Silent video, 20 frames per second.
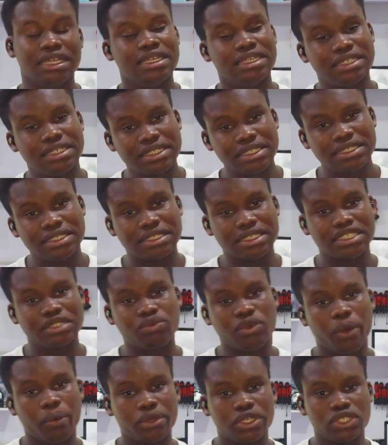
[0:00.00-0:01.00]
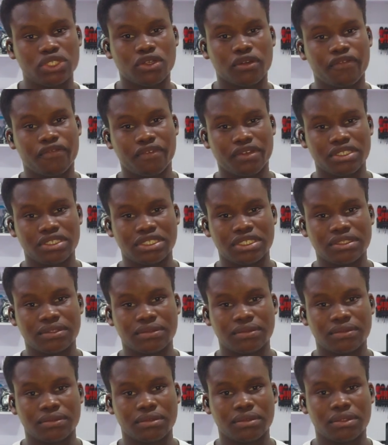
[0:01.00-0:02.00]
This is where we need your funding.
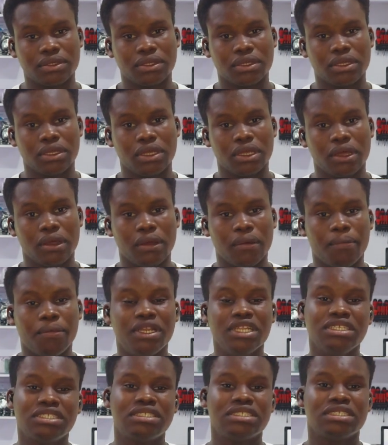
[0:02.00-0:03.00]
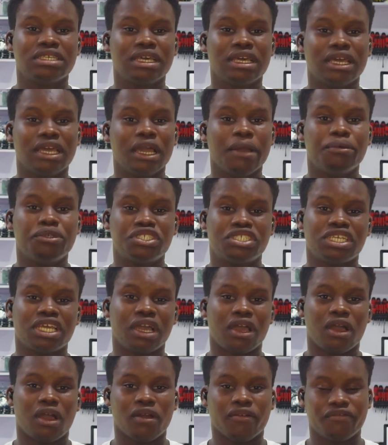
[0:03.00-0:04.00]
Please help share
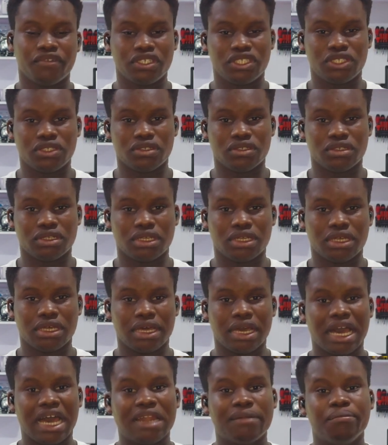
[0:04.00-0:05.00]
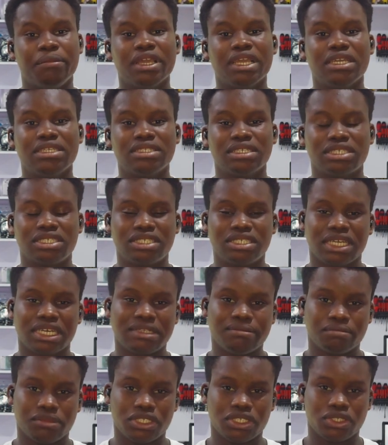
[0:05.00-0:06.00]
our vision and make it a shared
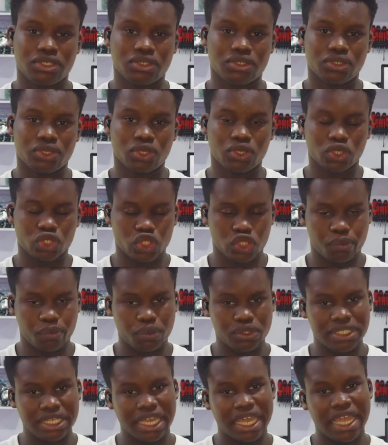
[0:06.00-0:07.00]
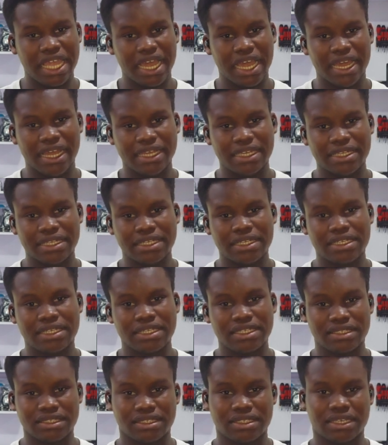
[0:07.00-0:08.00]
mission to put AI in
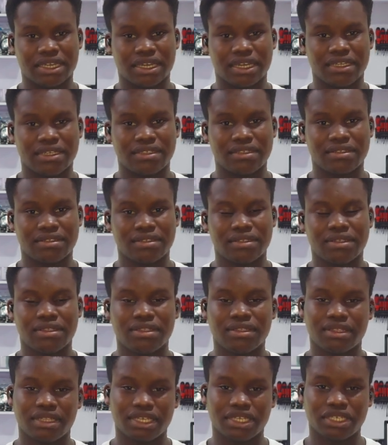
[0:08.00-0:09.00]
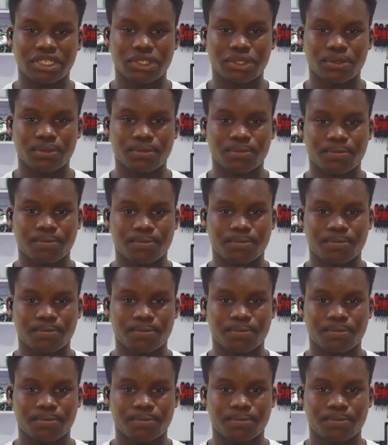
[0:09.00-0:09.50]
the sky. Thank you.